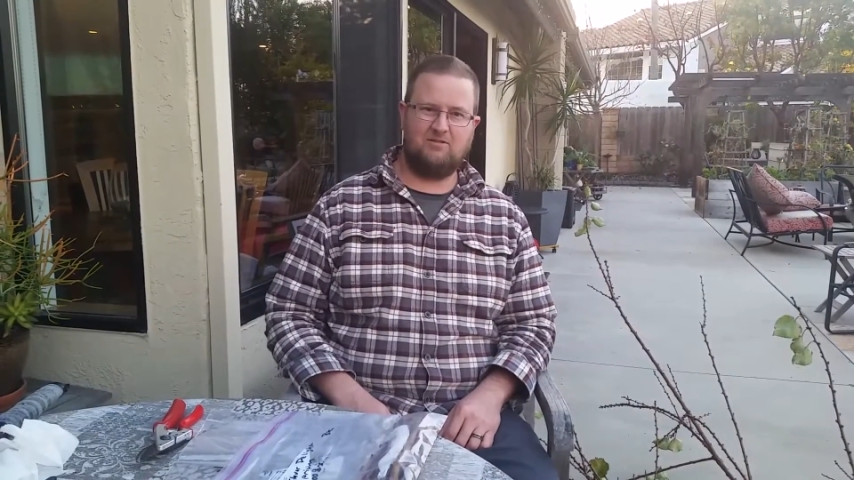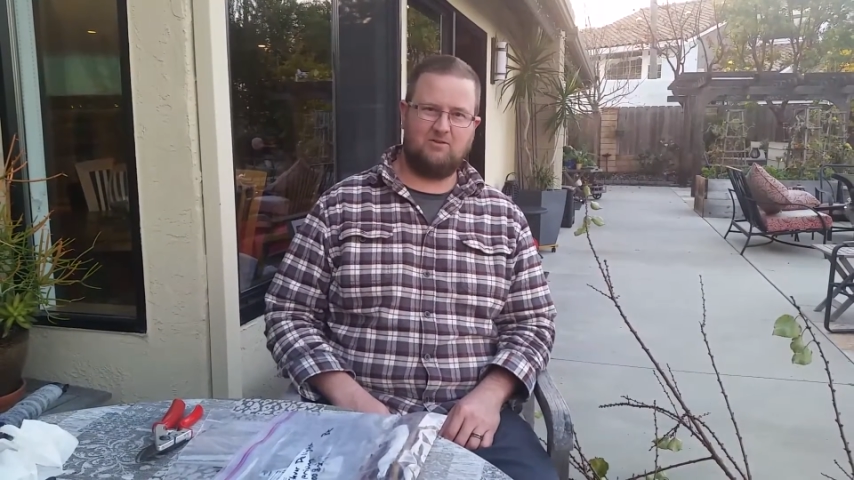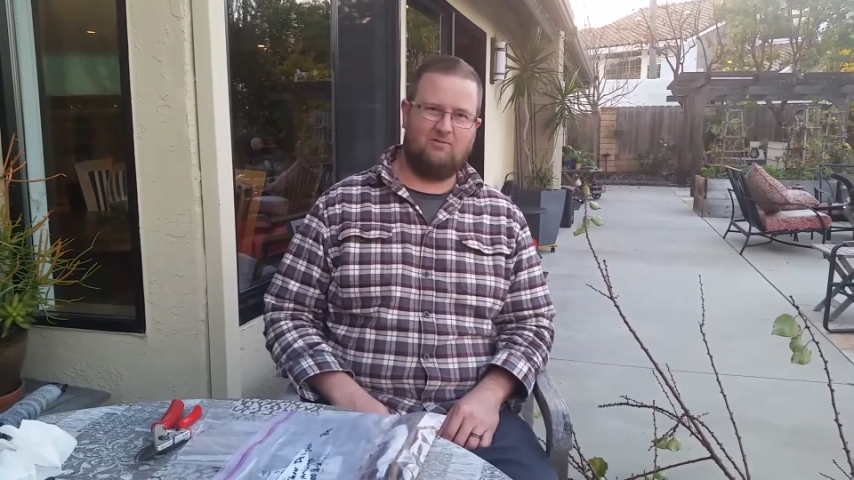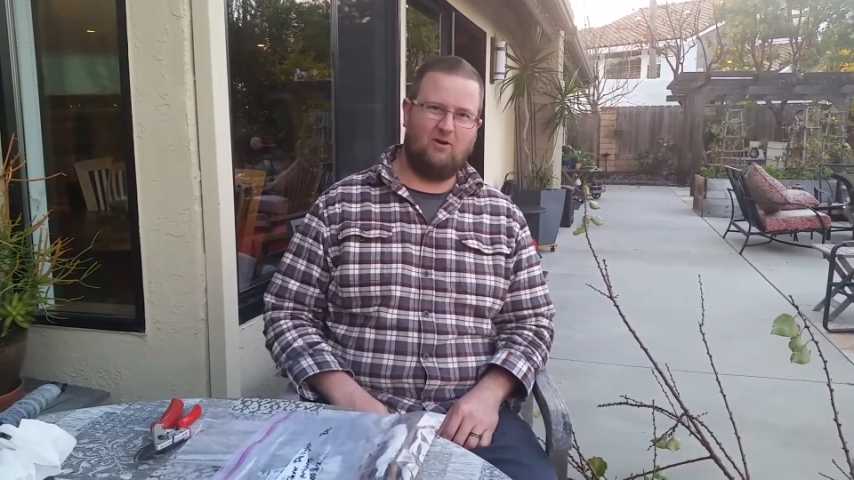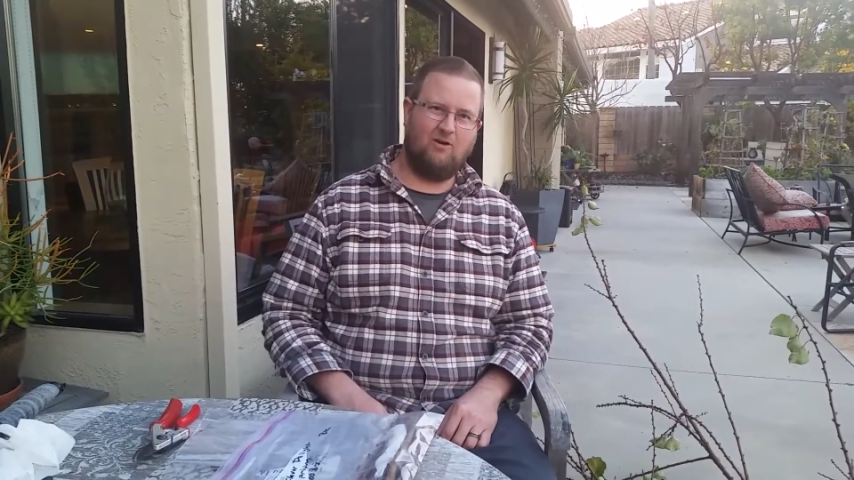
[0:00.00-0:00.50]
and
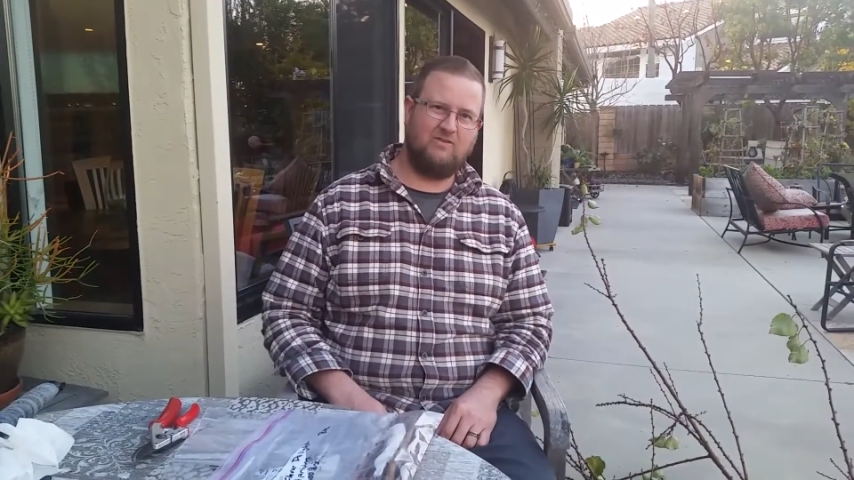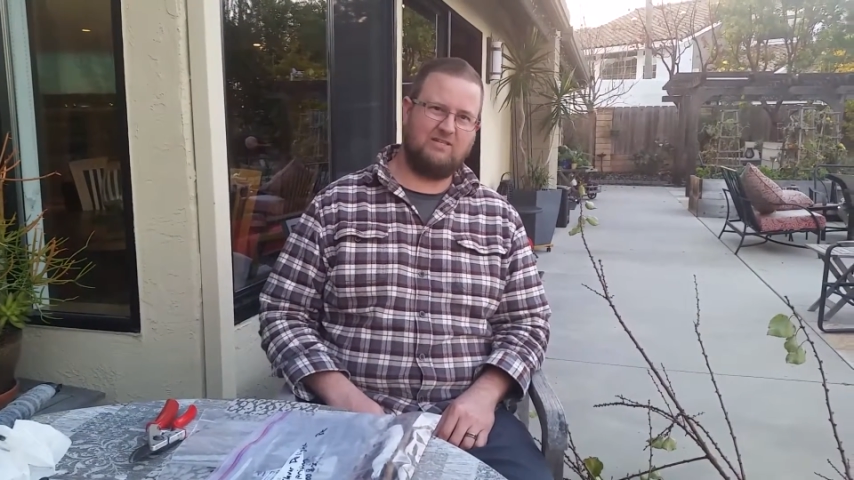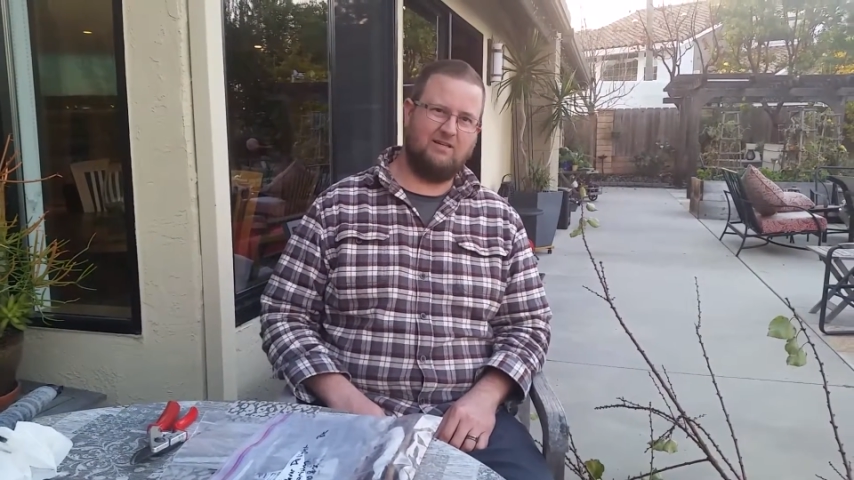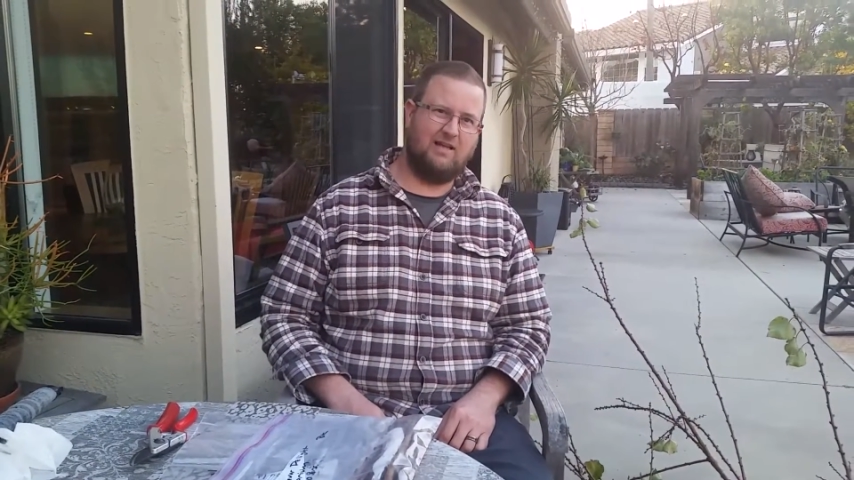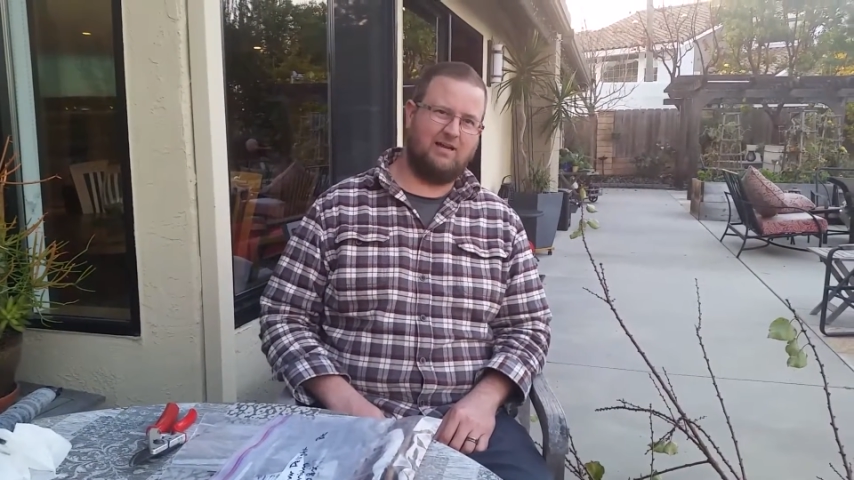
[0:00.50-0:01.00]
so I've
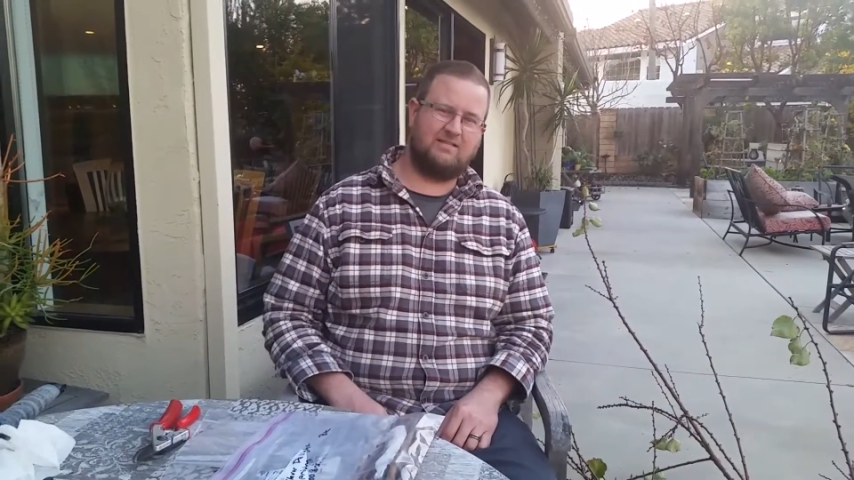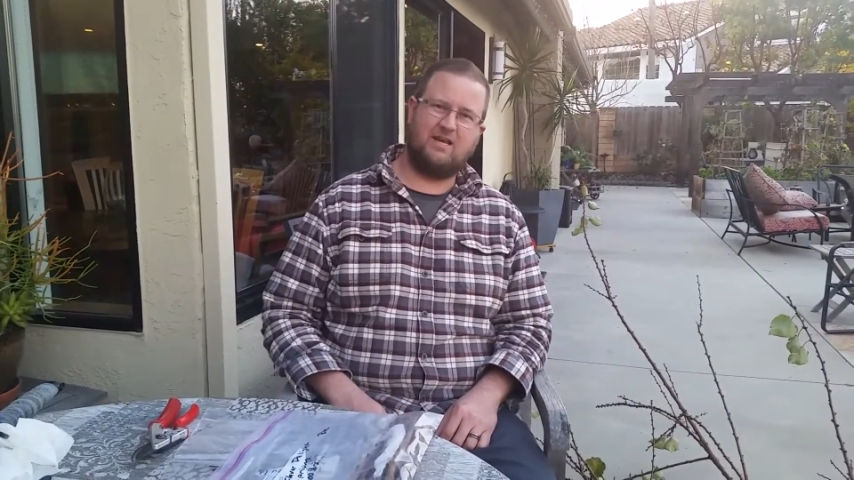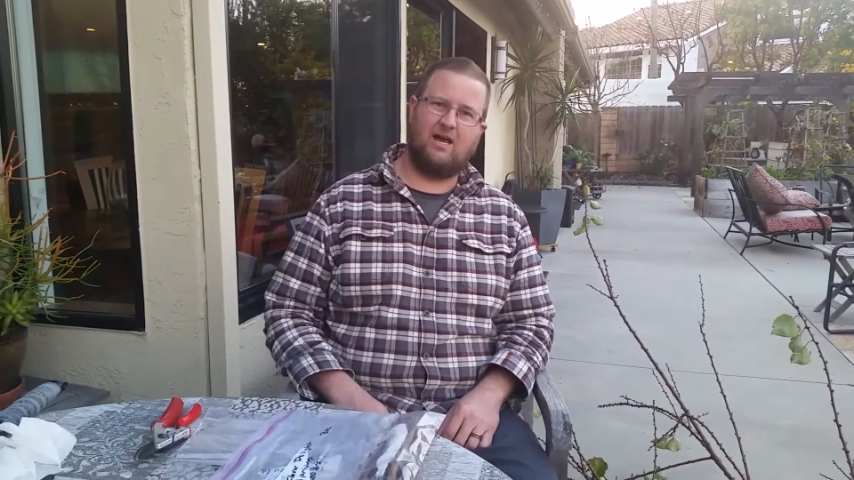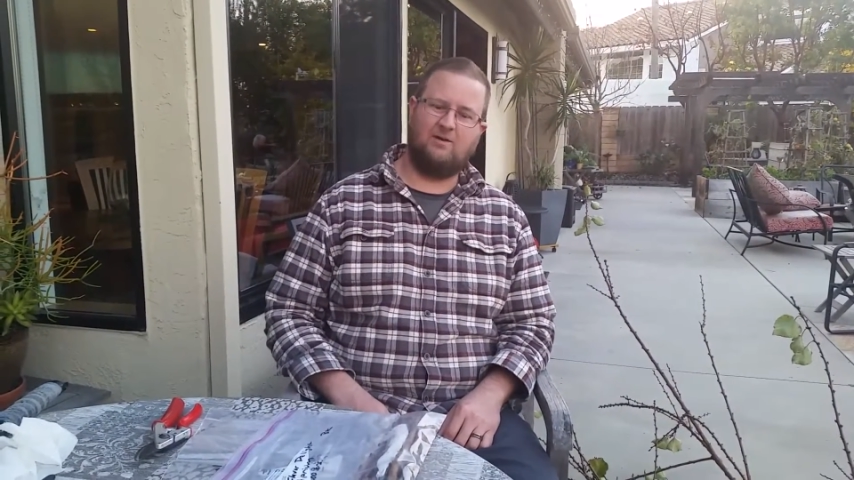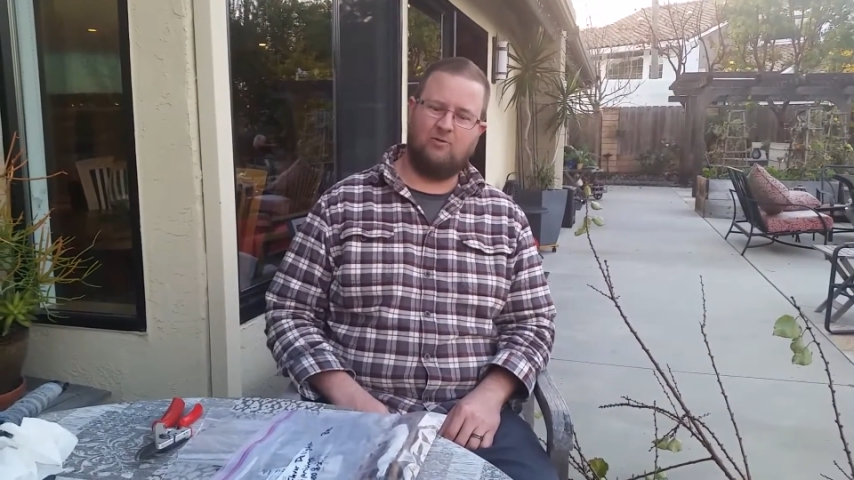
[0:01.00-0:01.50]
harvested a lot of
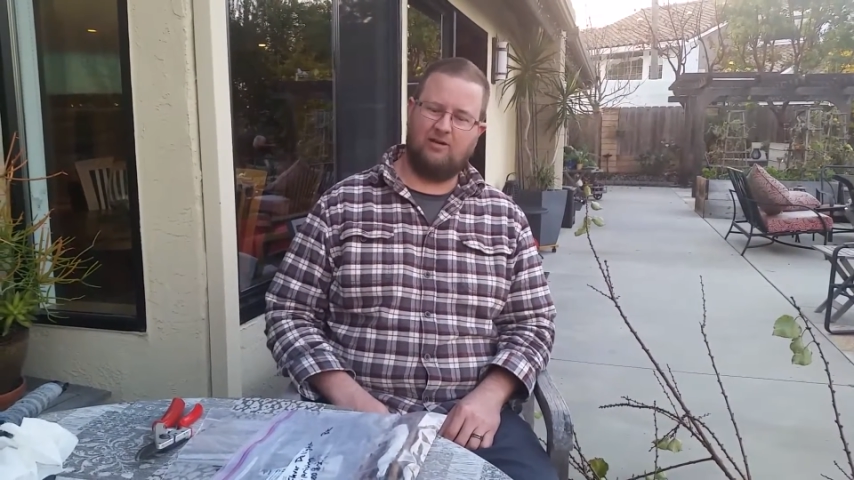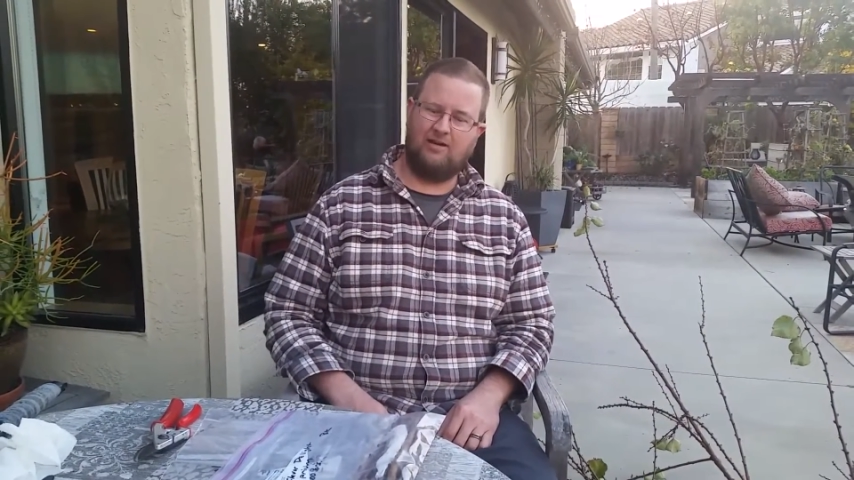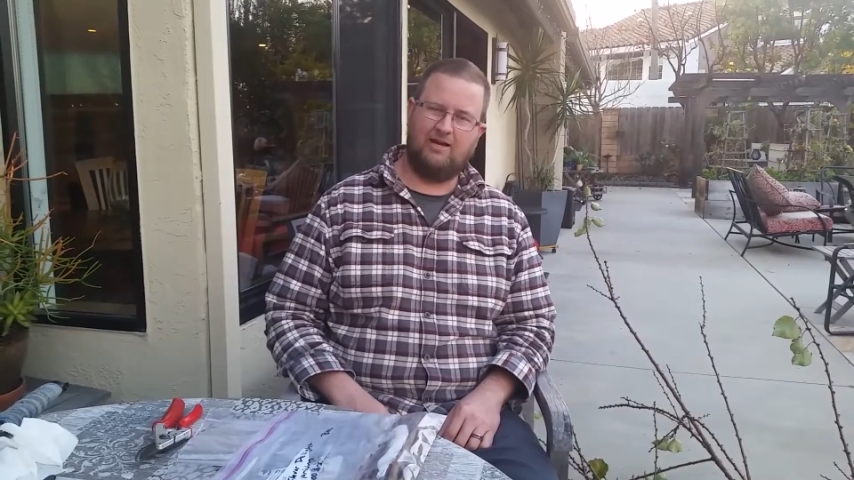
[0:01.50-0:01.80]
Scion wood,